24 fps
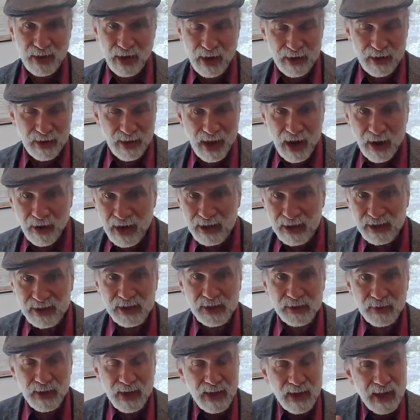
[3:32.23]
on their
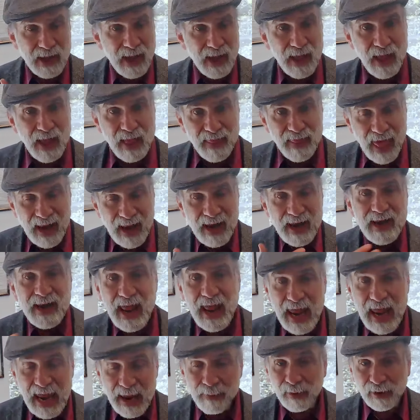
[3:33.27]
history, that
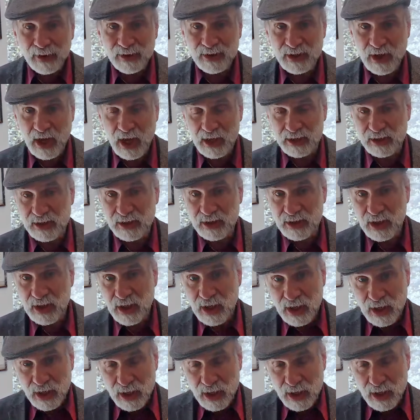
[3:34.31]
enables us